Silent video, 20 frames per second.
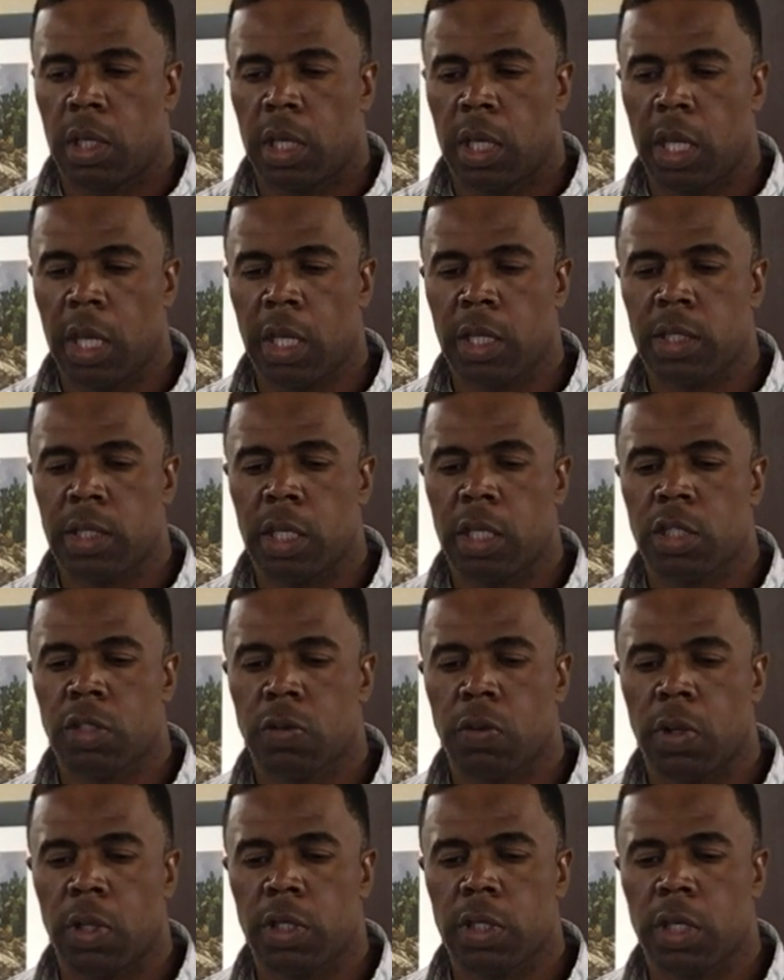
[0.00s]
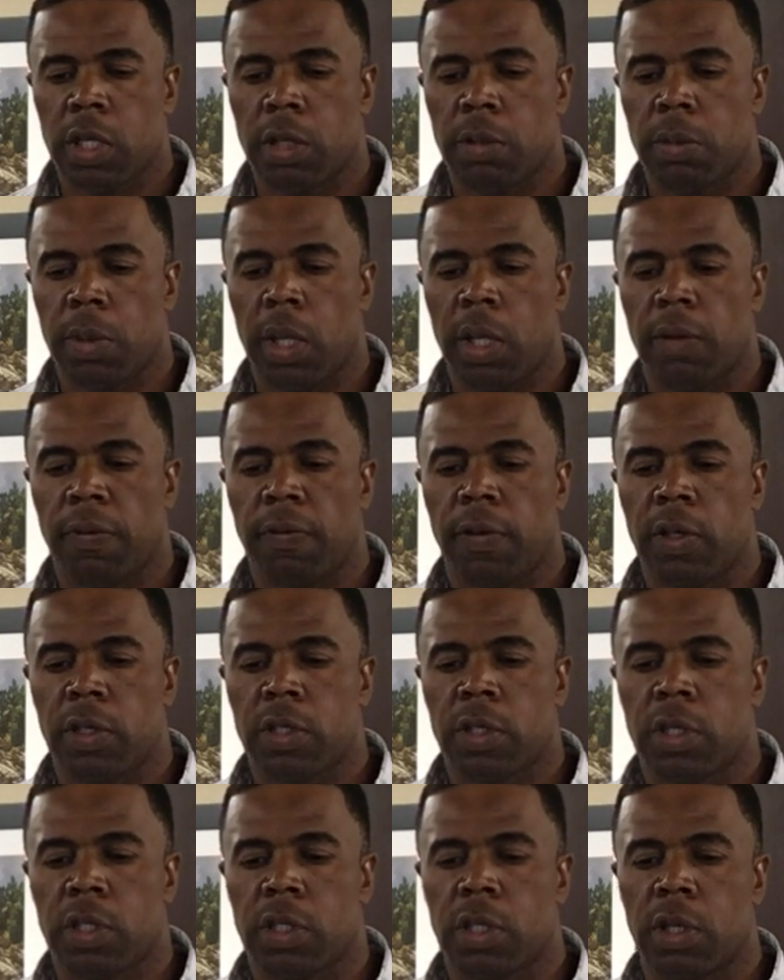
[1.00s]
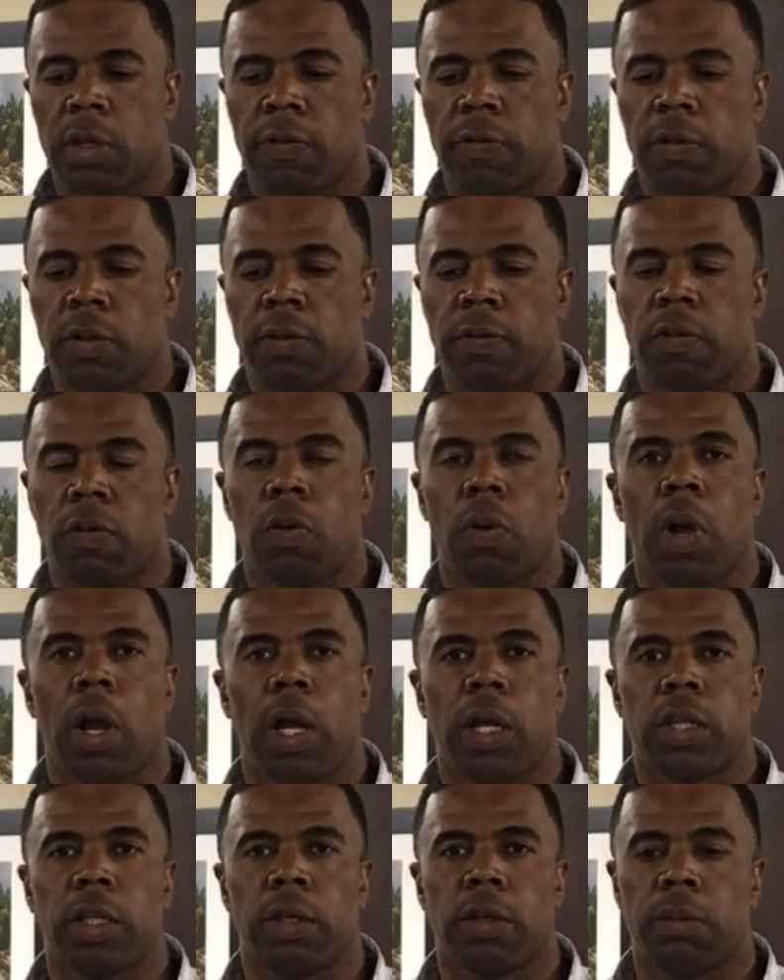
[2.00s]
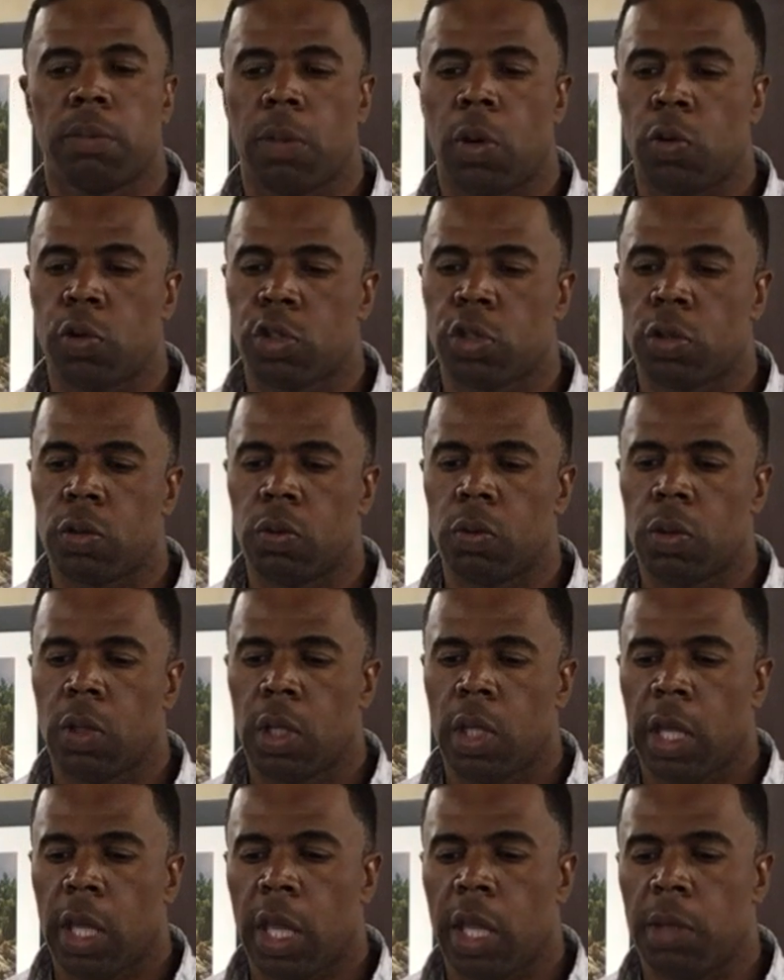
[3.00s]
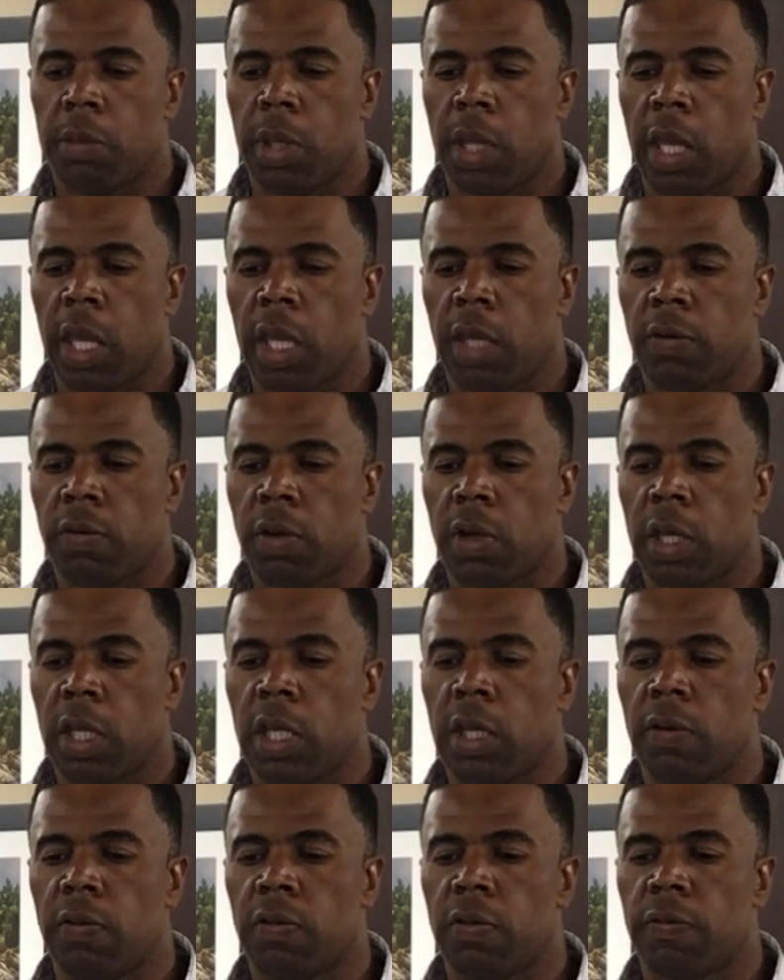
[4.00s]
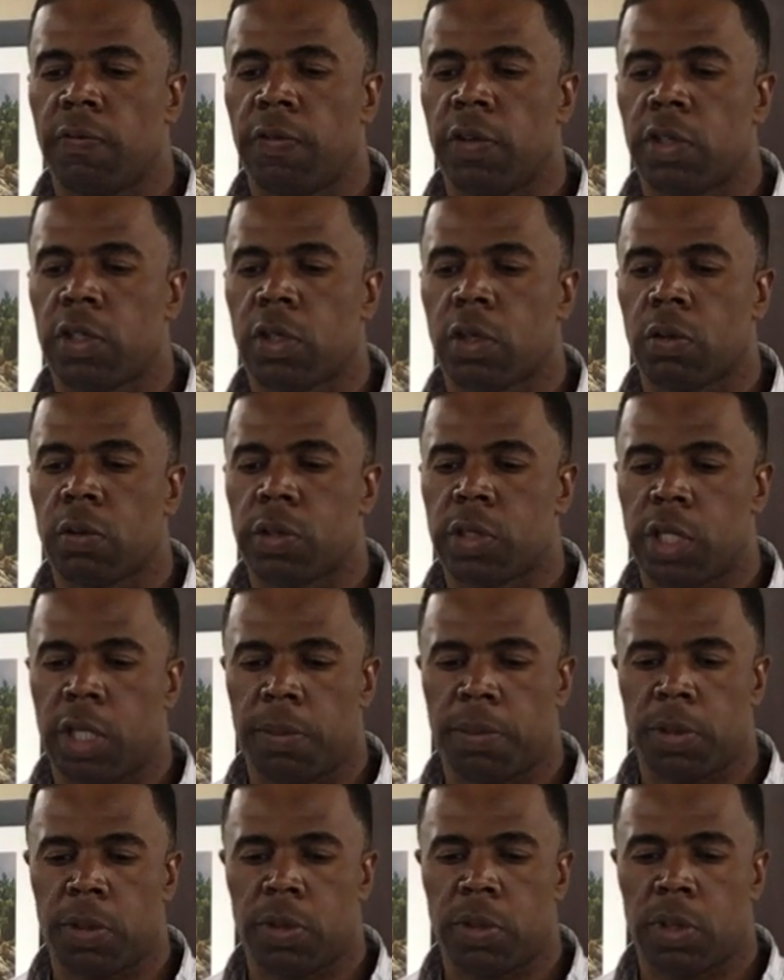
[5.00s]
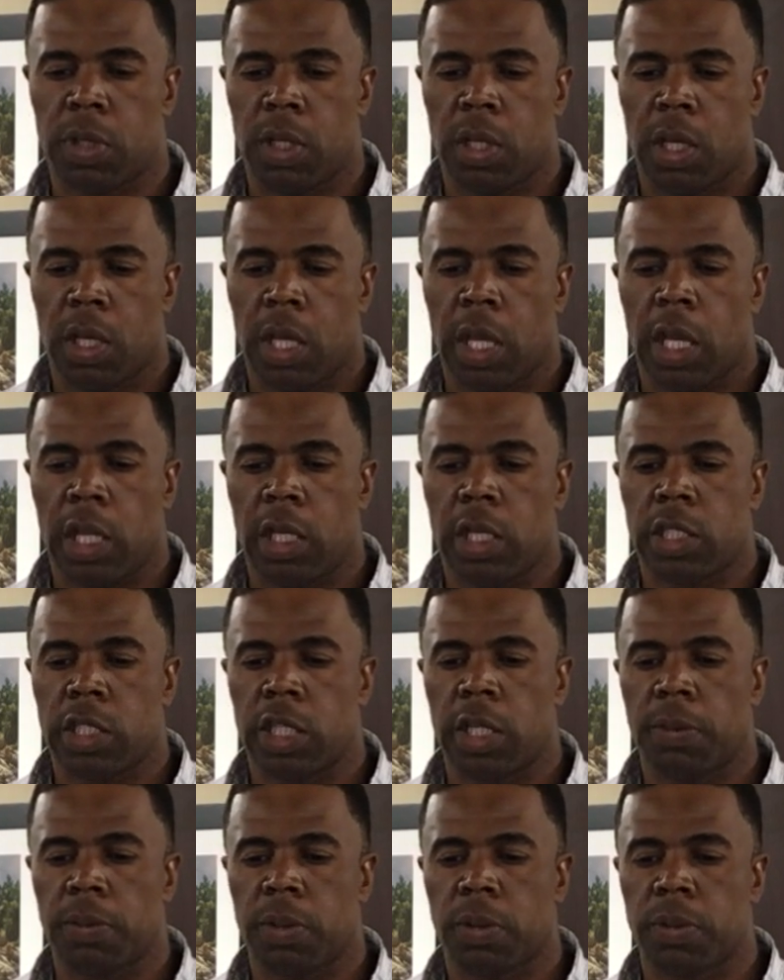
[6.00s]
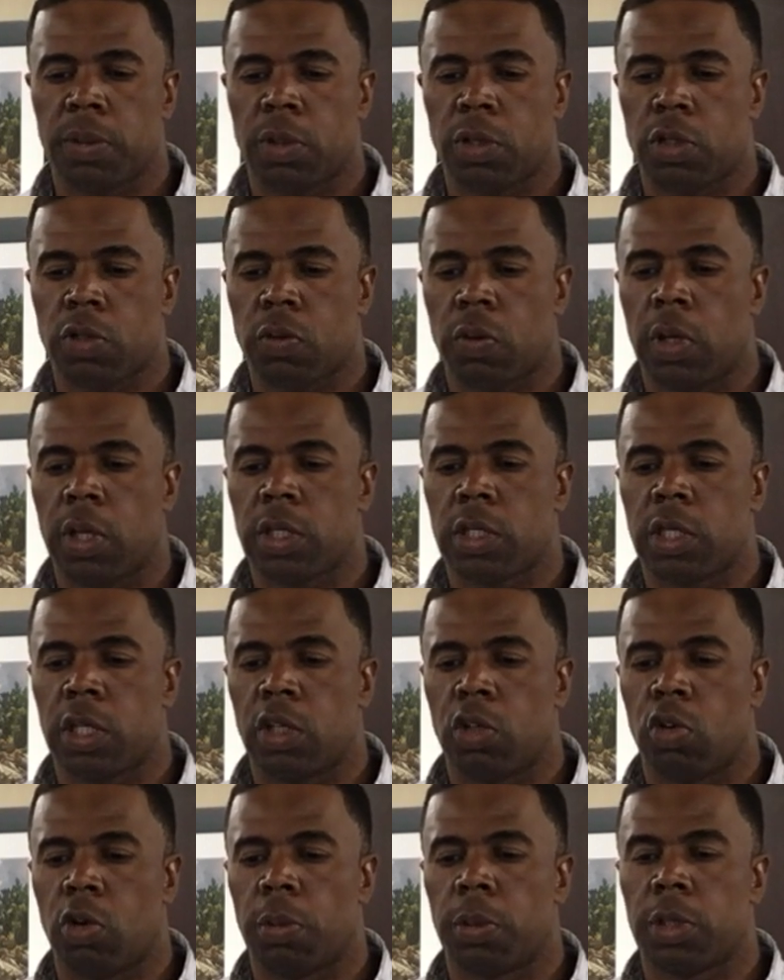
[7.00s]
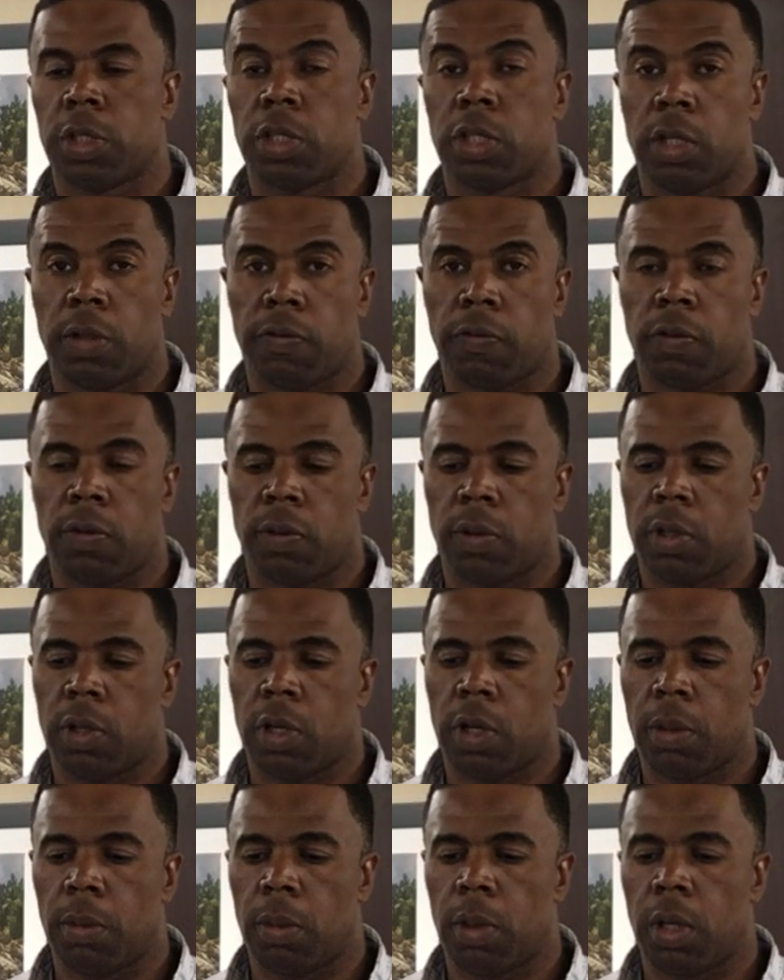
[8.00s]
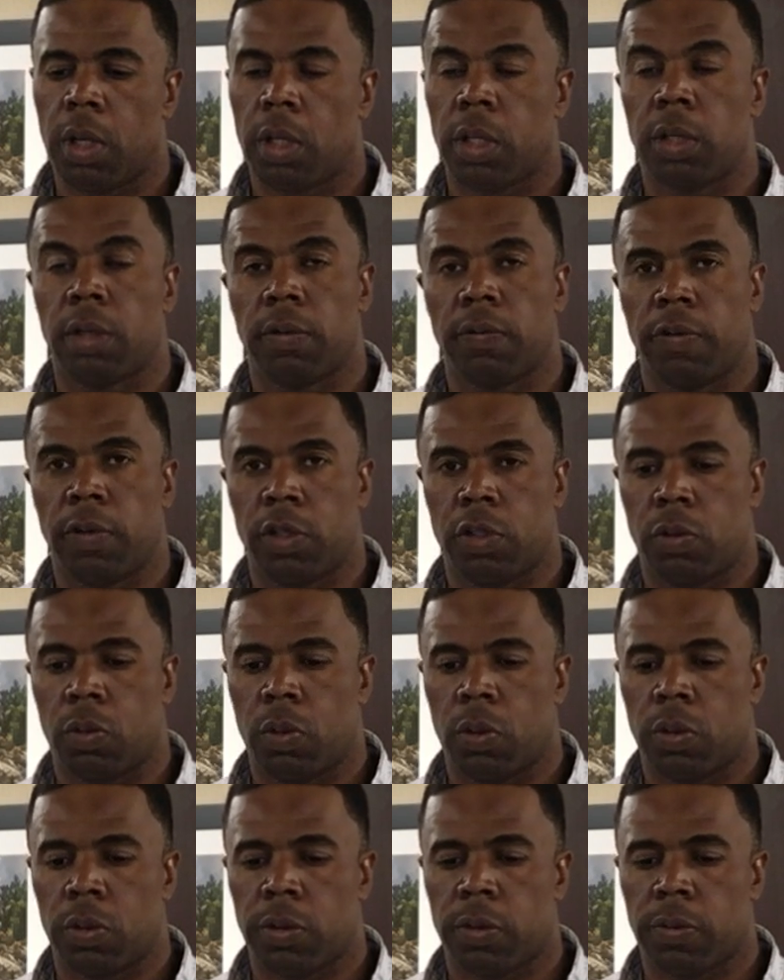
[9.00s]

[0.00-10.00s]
Excess stress can manifest itself in a variety of emotional and behavior, even physical symptoms, and the symptoms of stress enormously different among individuals.